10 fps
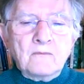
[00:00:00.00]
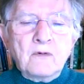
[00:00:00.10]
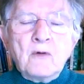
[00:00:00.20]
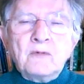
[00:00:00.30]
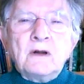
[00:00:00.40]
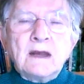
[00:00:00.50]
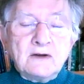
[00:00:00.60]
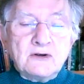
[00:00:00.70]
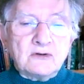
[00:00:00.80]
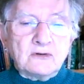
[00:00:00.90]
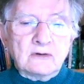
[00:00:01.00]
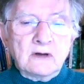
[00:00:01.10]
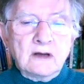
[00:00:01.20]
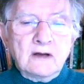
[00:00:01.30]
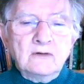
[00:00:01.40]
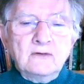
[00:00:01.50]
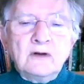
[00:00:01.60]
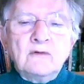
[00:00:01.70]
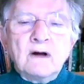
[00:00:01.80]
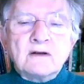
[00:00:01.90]
population,
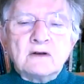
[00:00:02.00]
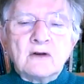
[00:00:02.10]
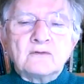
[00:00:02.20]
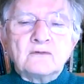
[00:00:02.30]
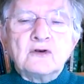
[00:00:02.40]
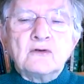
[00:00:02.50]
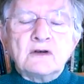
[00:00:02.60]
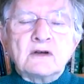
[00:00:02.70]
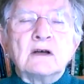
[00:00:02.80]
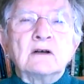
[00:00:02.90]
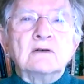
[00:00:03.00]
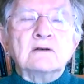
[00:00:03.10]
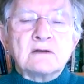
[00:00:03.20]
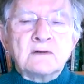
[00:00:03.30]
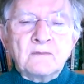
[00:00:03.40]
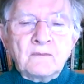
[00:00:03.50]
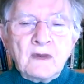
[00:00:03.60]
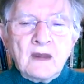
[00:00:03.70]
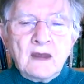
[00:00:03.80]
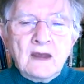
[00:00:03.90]
including quite a lot of Jewish girls.
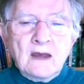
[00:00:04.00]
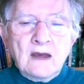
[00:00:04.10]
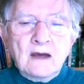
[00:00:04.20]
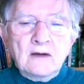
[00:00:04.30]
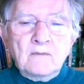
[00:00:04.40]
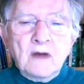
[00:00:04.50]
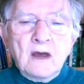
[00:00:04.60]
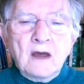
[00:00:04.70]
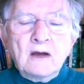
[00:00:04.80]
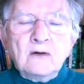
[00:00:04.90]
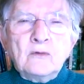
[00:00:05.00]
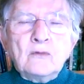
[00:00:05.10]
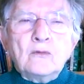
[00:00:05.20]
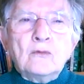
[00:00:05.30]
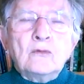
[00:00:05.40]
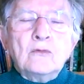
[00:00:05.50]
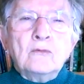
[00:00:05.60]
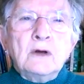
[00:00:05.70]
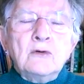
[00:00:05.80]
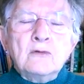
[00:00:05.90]
And
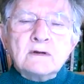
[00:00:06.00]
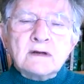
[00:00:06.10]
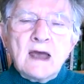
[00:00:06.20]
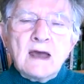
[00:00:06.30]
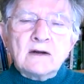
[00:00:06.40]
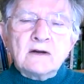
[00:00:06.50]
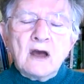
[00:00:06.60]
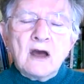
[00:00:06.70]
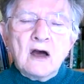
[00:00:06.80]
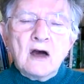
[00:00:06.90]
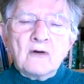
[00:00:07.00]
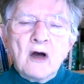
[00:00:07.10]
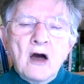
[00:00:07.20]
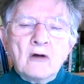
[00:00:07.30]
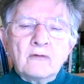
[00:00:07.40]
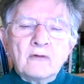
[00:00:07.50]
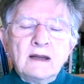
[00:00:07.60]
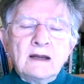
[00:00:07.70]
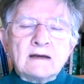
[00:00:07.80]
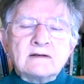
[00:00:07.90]
we always had our
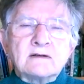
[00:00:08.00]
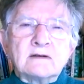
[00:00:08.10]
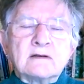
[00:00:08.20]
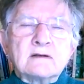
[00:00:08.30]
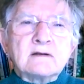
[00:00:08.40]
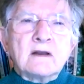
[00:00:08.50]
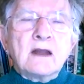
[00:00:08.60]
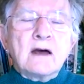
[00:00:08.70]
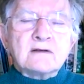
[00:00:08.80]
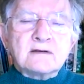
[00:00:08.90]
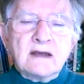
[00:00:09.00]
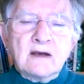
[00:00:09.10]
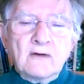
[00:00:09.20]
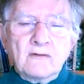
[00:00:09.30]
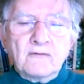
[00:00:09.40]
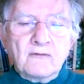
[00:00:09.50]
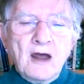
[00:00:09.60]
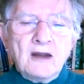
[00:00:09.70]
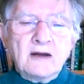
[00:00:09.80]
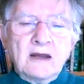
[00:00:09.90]
RE lessons the last thing on a
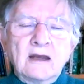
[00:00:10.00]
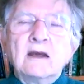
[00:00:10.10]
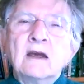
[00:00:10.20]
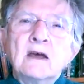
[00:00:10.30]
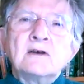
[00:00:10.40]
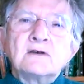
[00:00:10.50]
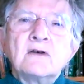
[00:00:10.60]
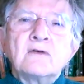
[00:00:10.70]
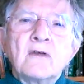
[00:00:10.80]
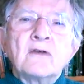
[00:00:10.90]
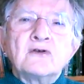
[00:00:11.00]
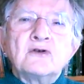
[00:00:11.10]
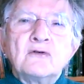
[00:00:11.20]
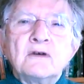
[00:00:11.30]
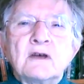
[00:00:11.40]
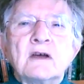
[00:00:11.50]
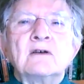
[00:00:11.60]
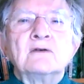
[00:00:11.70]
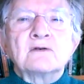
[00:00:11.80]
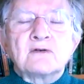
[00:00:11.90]
Friday so that the Jewish
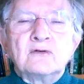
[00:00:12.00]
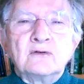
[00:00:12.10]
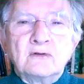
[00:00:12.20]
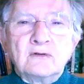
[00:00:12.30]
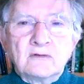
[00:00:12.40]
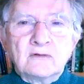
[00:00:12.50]
girls could